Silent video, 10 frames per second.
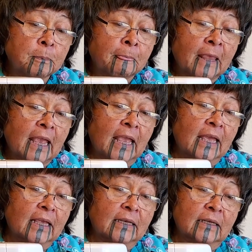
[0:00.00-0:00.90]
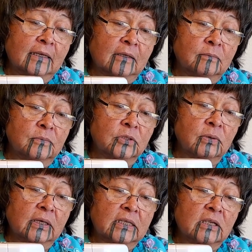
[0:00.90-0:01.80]
And so I
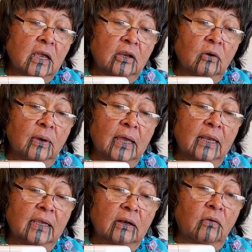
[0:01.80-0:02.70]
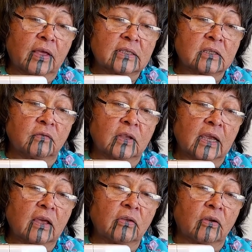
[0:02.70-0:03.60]
decided to go ahead and get all that stuff
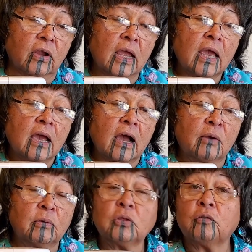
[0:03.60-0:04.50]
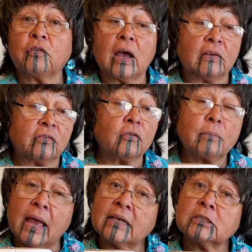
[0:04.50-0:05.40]
together. I went through 5 different
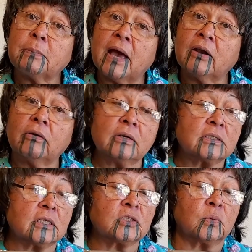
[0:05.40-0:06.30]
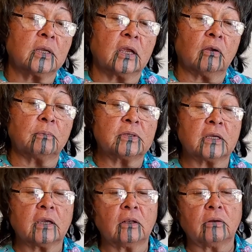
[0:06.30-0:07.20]
mask patterns. This one here in
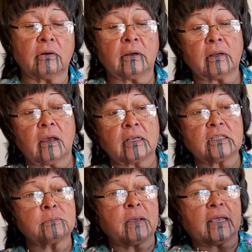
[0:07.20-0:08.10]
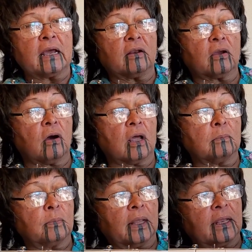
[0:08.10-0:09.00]
particular, I just make it out of cotton
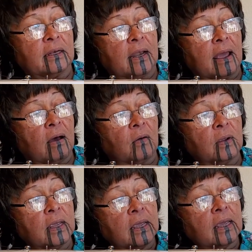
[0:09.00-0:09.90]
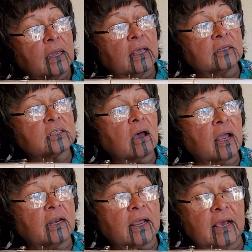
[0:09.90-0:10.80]
blend now.
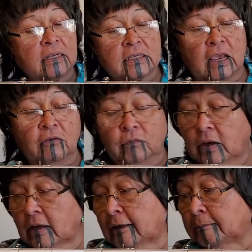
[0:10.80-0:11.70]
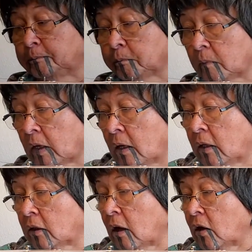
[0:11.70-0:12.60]
Inside it has a
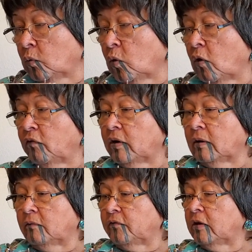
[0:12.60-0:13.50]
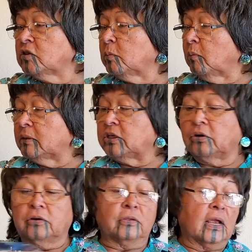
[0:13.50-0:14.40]
non-woven fusible
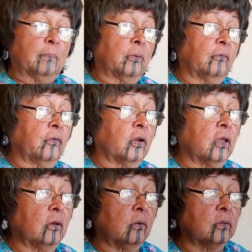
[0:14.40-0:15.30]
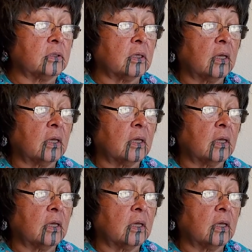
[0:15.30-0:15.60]
material that I prefer to use,